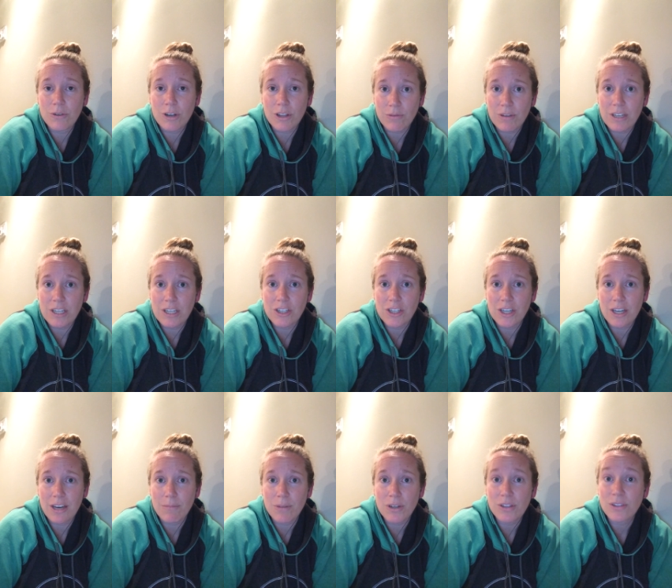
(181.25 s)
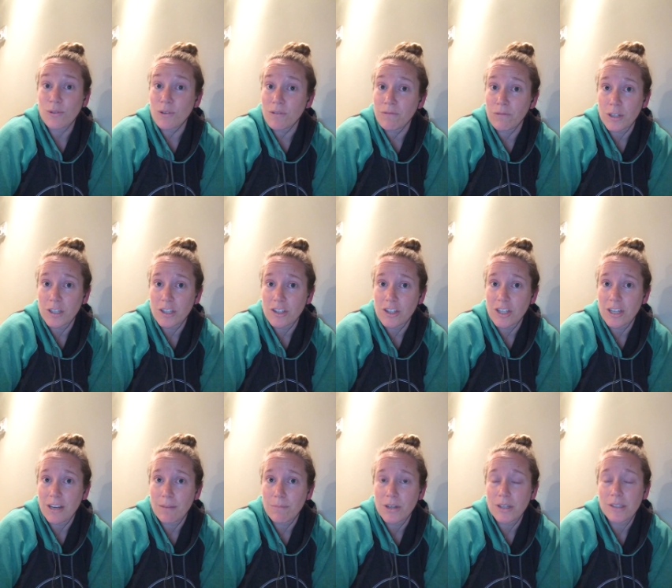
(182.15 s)
or three digit numbers or four
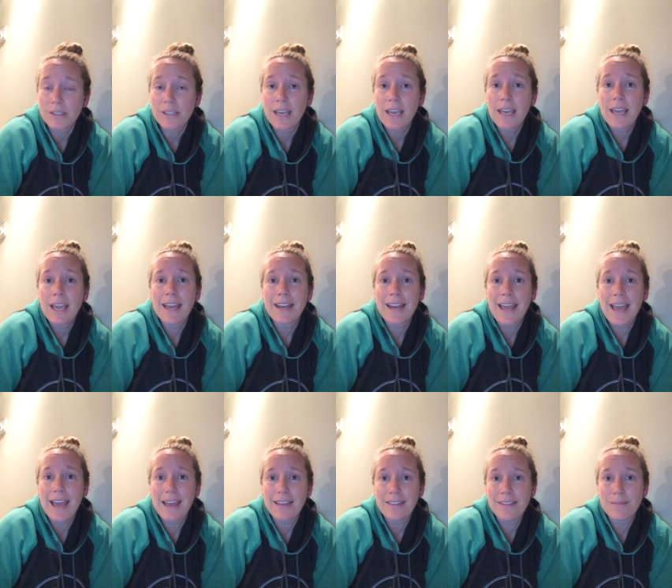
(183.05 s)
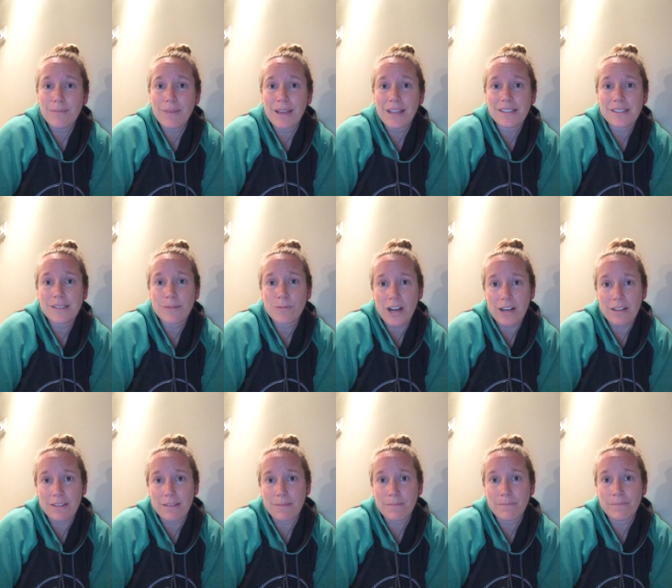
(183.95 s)
digit numbers and add them and
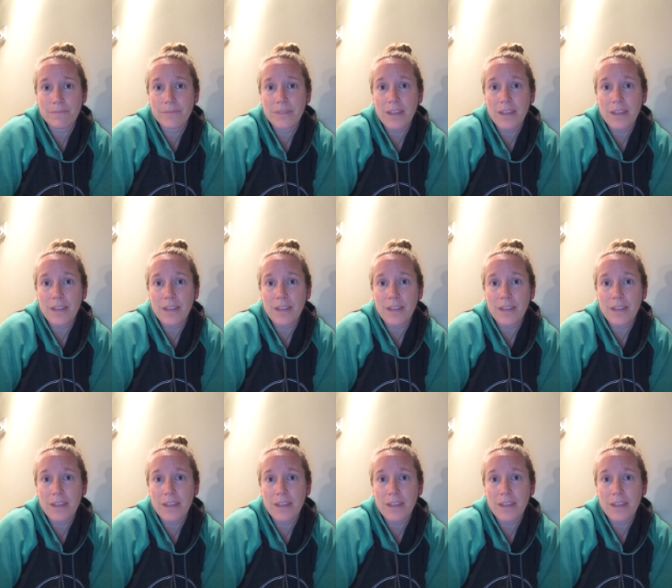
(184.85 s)
subtract them.